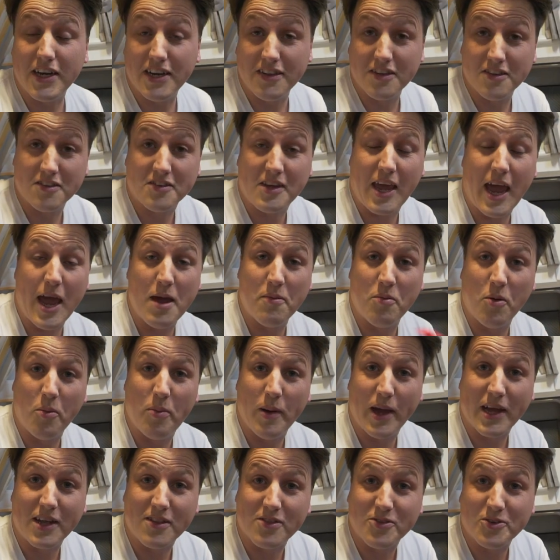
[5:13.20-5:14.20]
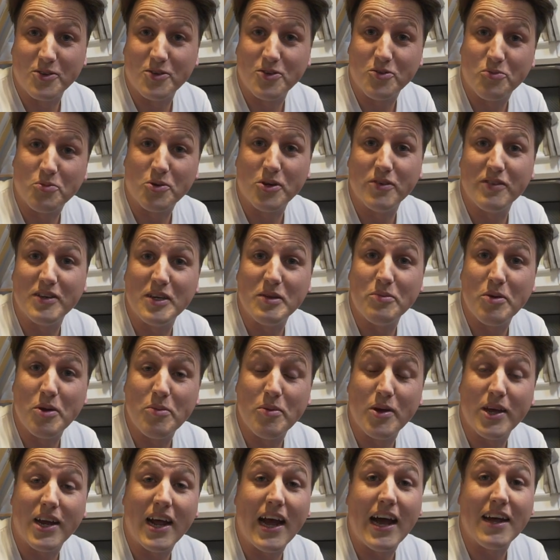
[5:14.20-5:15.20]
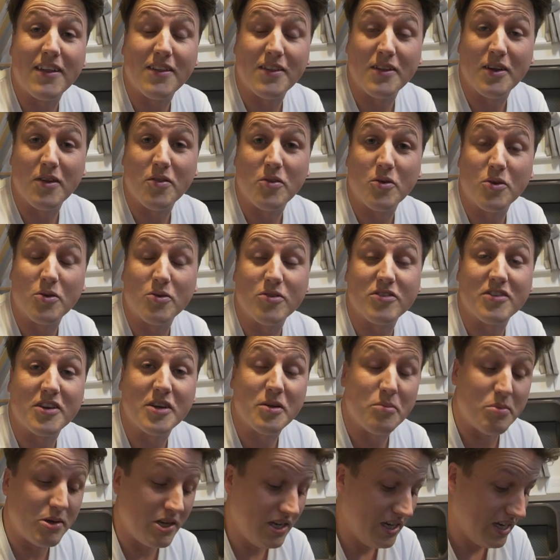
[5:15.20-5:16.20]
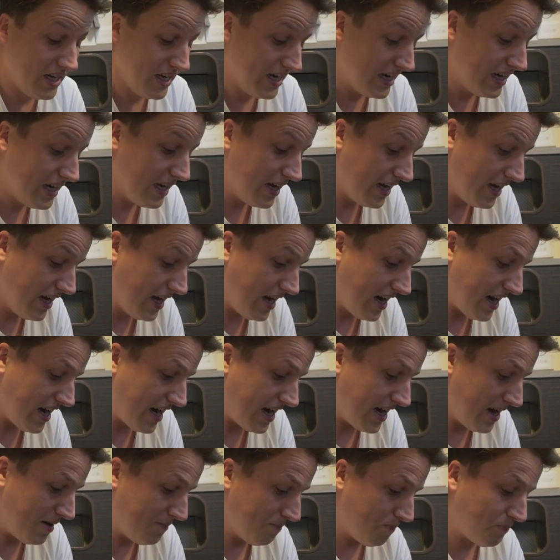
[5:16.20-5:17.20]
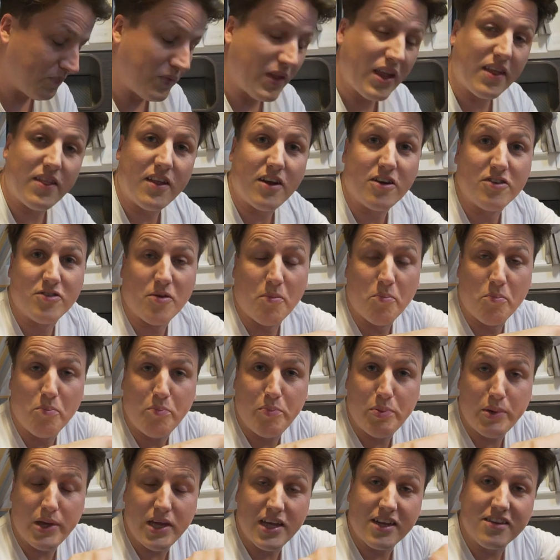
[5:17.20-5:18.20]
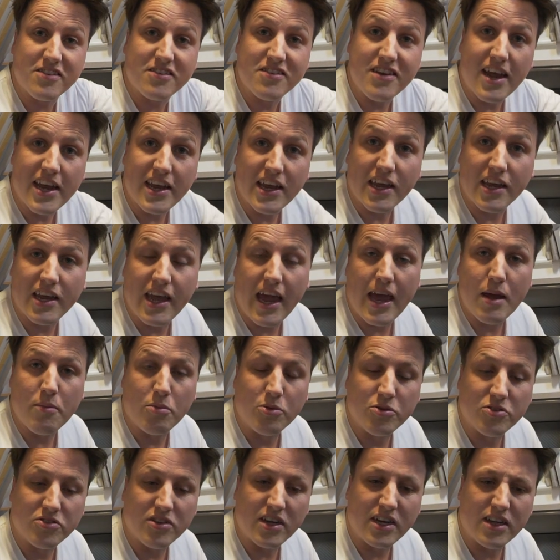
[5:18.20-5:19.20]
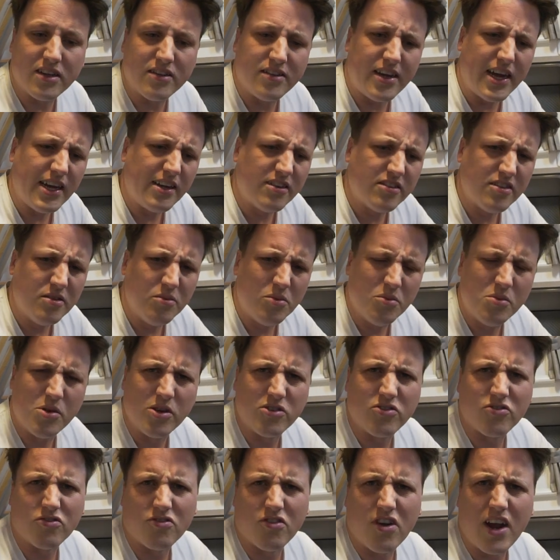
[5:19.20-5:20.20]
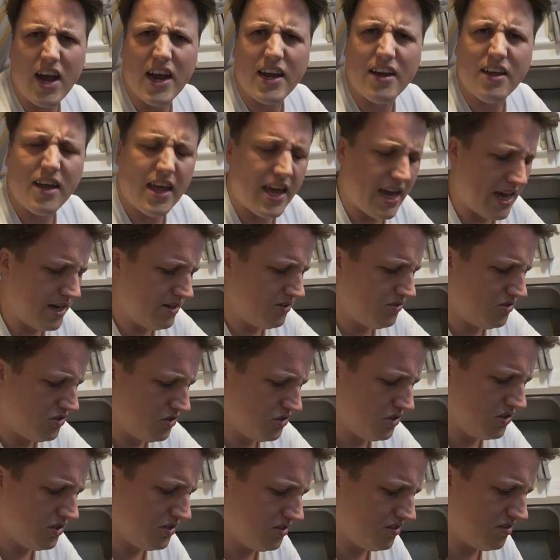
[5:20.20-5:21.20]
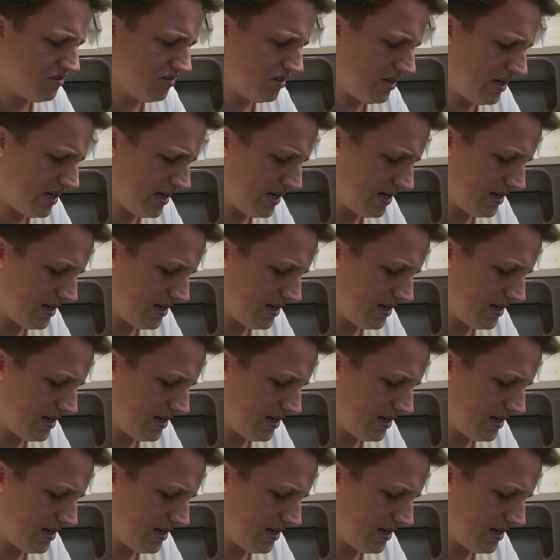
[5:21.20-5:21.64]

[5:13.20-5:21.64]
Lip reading: getting this cable back through is proving to be a bit harder than I thought it was going to be. There's a big snake of cables and it takes some almost right hand turns.